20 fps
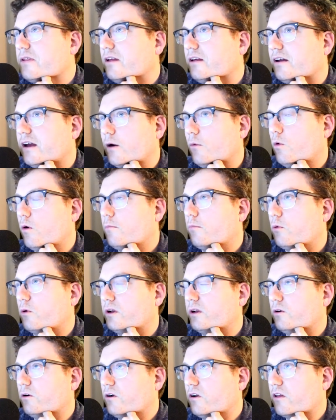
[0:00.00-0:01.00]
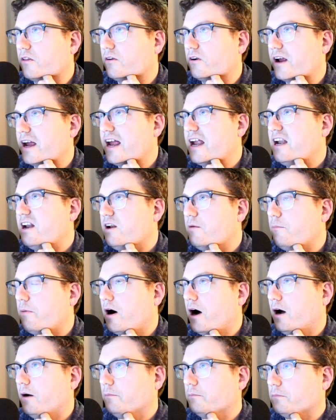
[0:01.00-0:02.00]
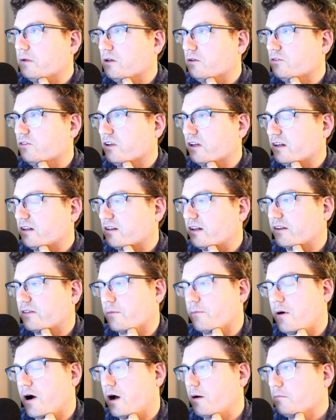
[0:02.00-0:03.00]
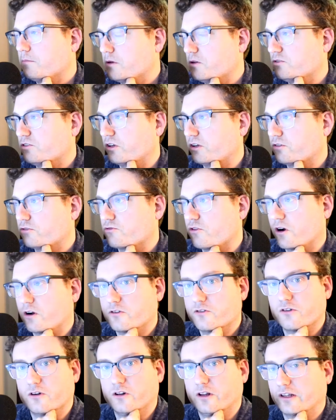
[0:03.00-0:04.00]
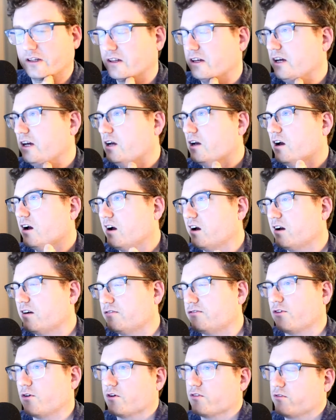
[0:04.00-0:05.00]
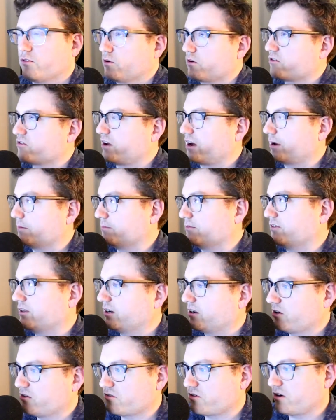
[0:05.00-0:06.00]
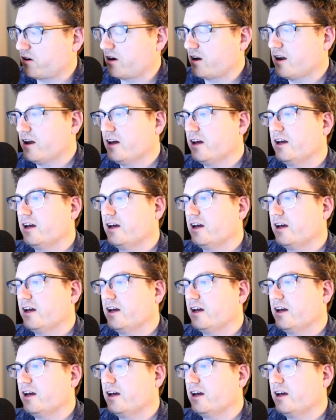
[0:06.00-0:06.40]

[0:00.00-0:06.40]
at one point or another, hated pop music, like the pop music structure, like 4-4 time signature.